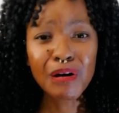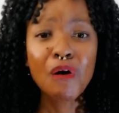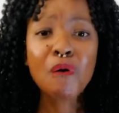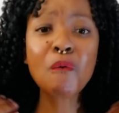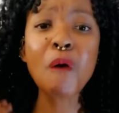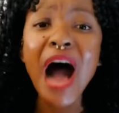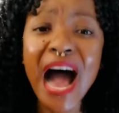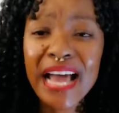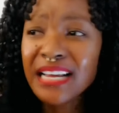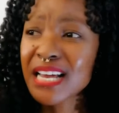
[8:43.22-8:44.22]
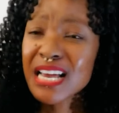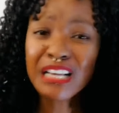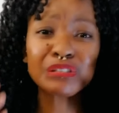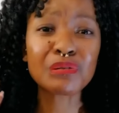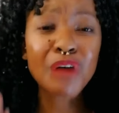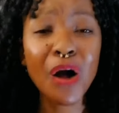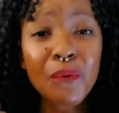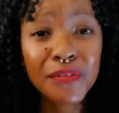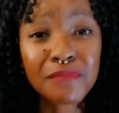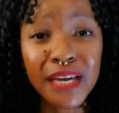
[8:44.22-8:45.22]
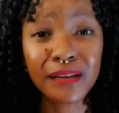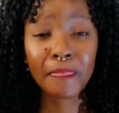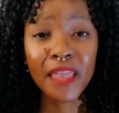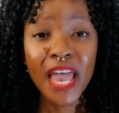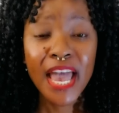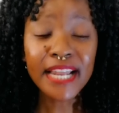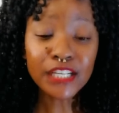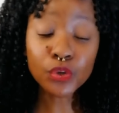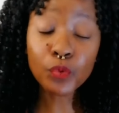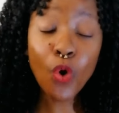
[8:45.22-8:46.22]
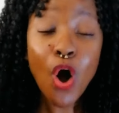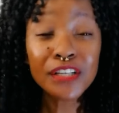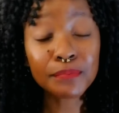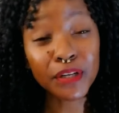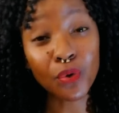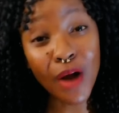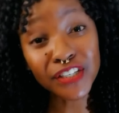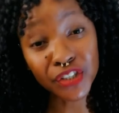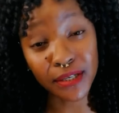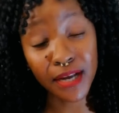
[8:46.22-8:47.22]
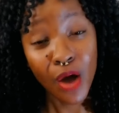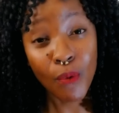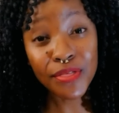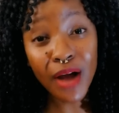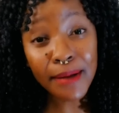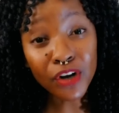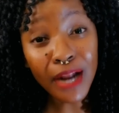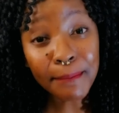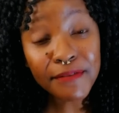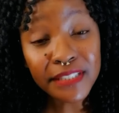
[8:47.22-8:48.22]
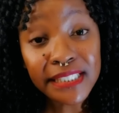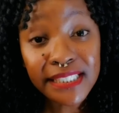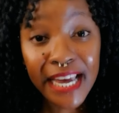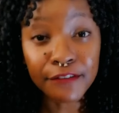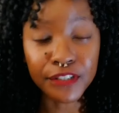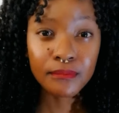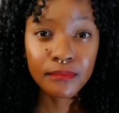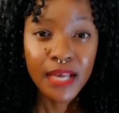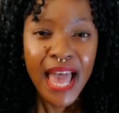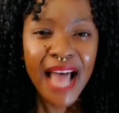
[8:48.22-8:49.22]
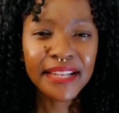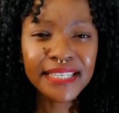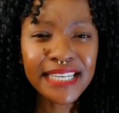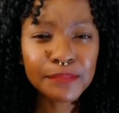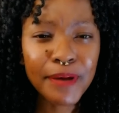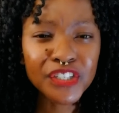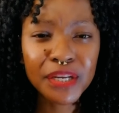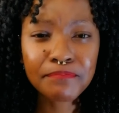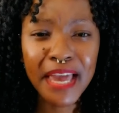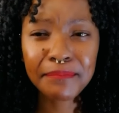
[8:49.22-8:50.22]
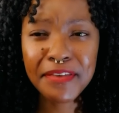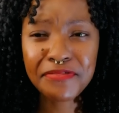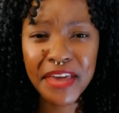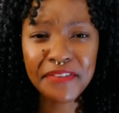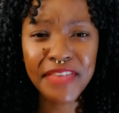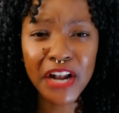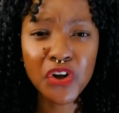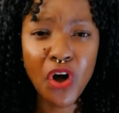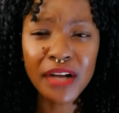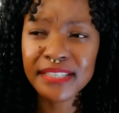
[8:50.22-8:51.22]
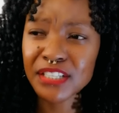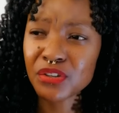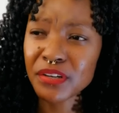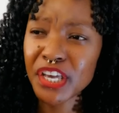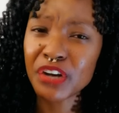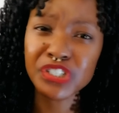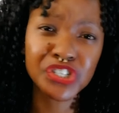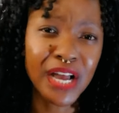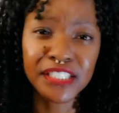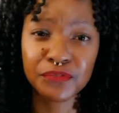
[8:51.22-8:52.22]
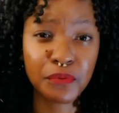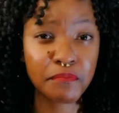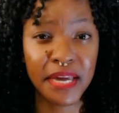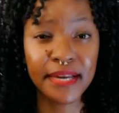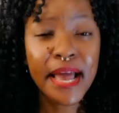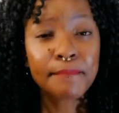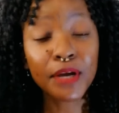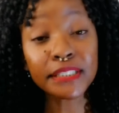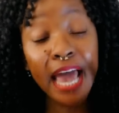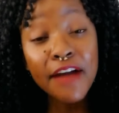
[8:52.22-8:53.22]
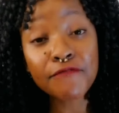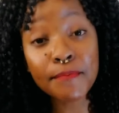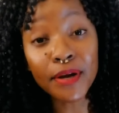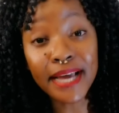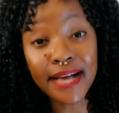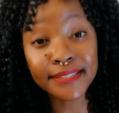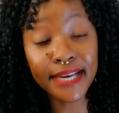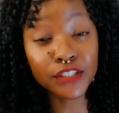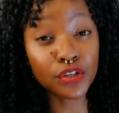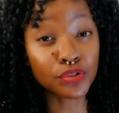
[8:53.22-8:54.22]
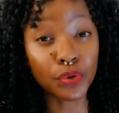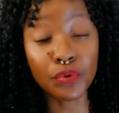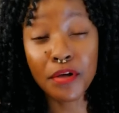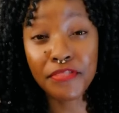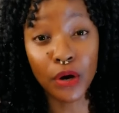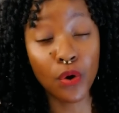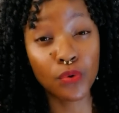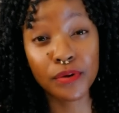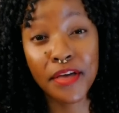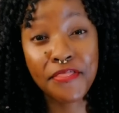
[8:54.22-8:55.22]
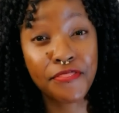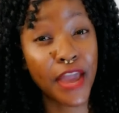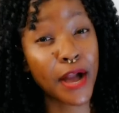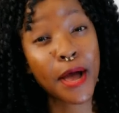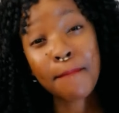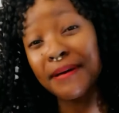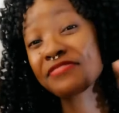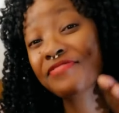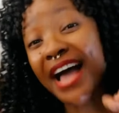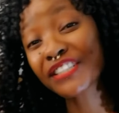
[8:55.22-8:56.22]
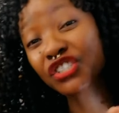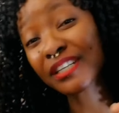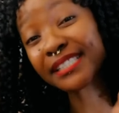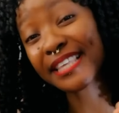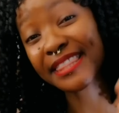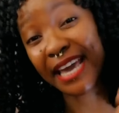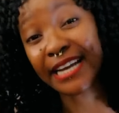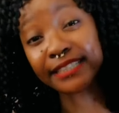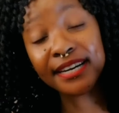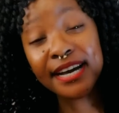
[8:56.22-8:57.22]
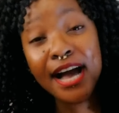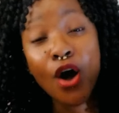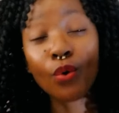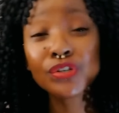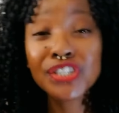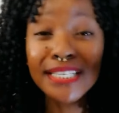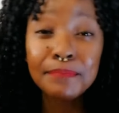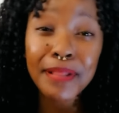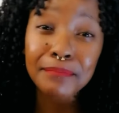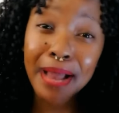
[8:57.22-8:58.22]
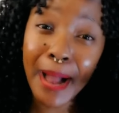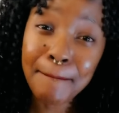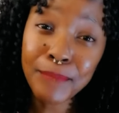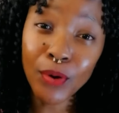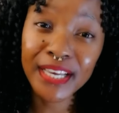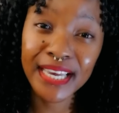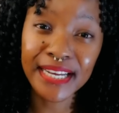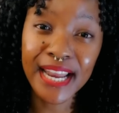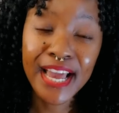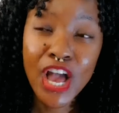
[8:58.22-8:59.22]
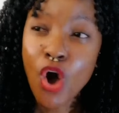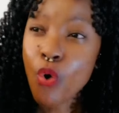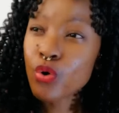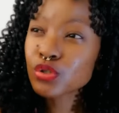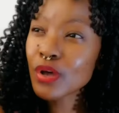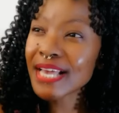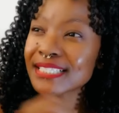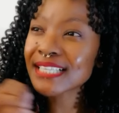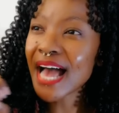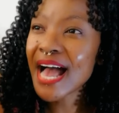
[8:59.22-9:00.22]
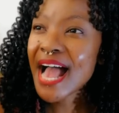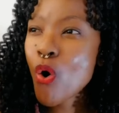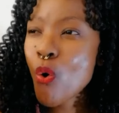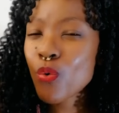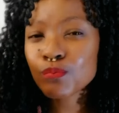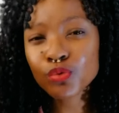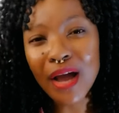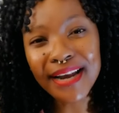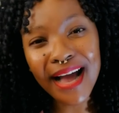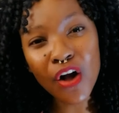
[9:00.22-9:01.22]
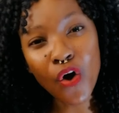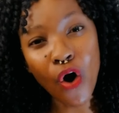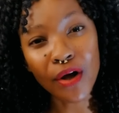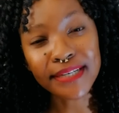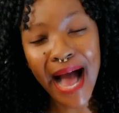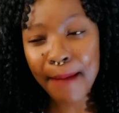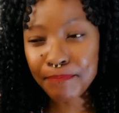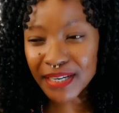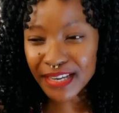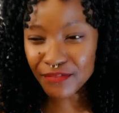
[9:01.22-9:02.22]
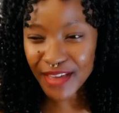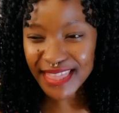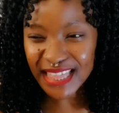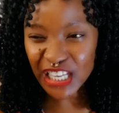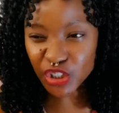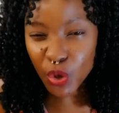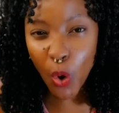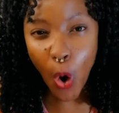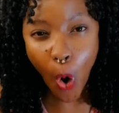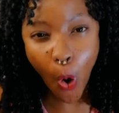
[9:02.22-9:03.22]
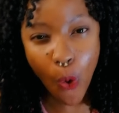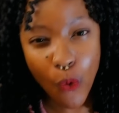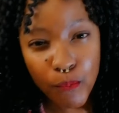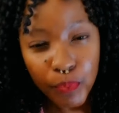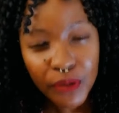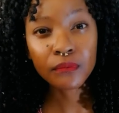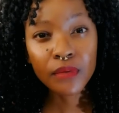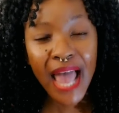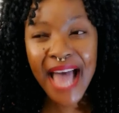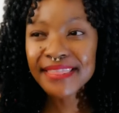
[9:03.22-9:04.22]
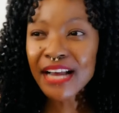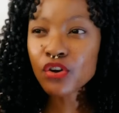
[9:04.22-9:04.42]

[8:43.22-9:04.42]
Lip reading: Why is wrong with me? It has caused me to question whether or not I'm even saved. And it has especially made me think that God does not care just for me, because everybody else gets to do their own thing. But that's just the thing. UJezebel makabhokile uzoyenza umntwana kaGod abelieve that there's no hope, and that